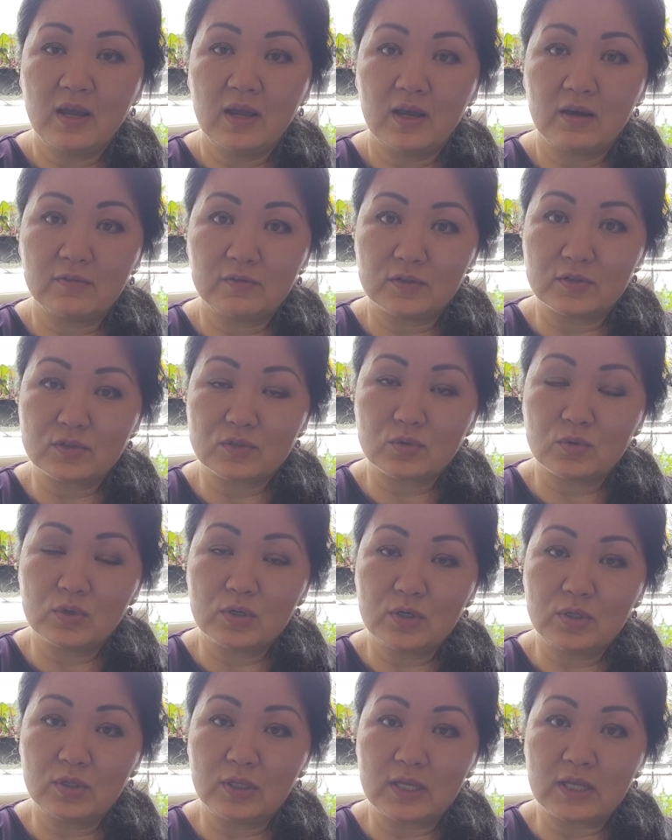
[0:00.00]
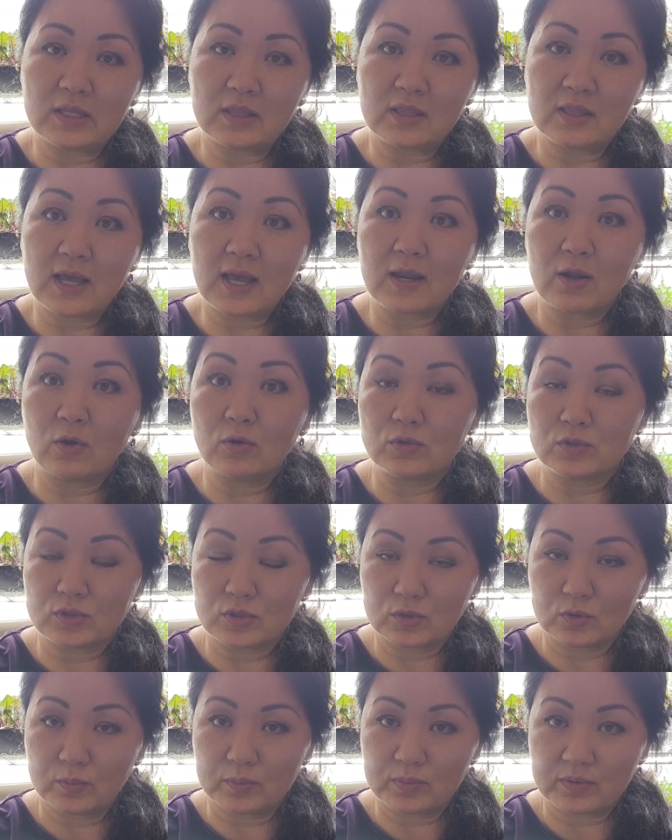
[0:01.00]
of the soil, and that
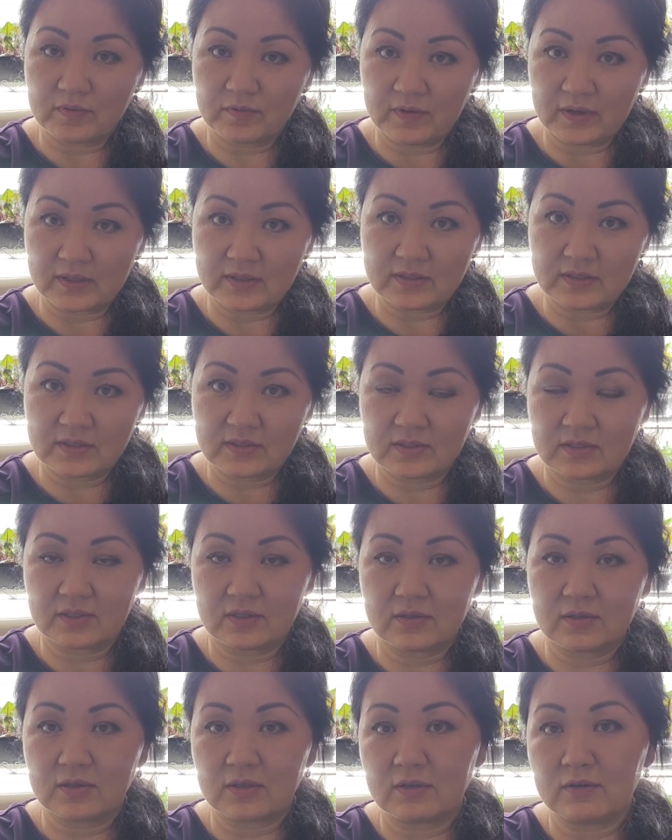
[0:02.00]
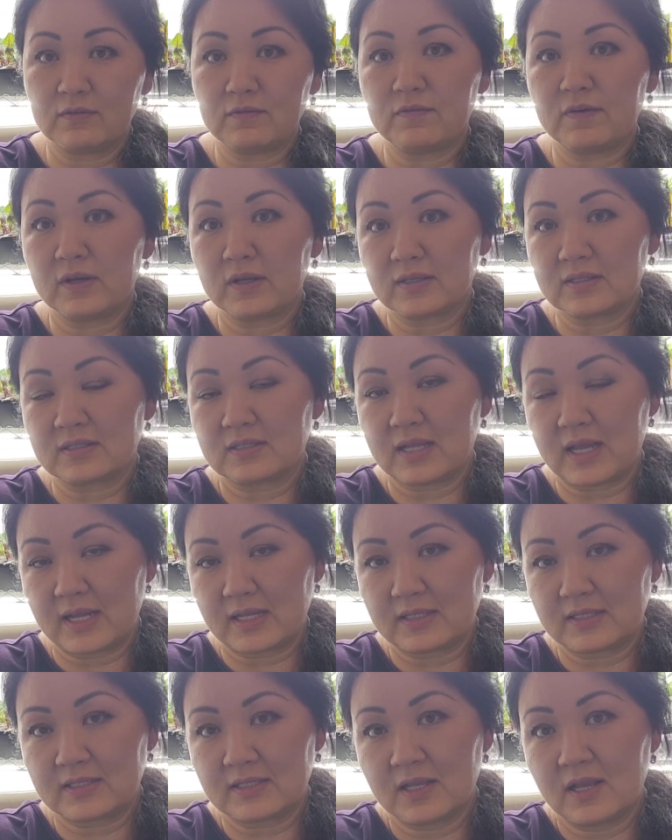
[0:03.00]
also prevents the fungus
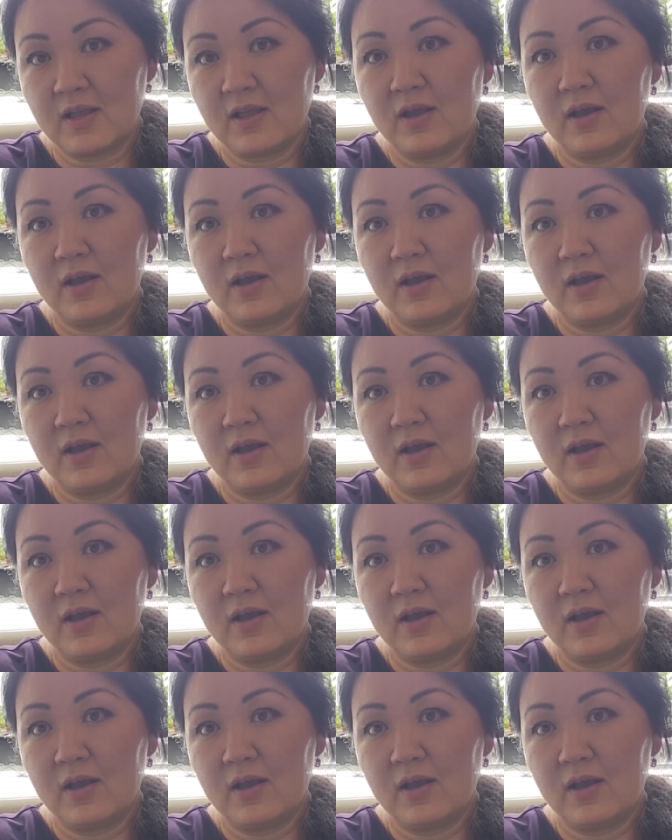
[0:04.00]
gnats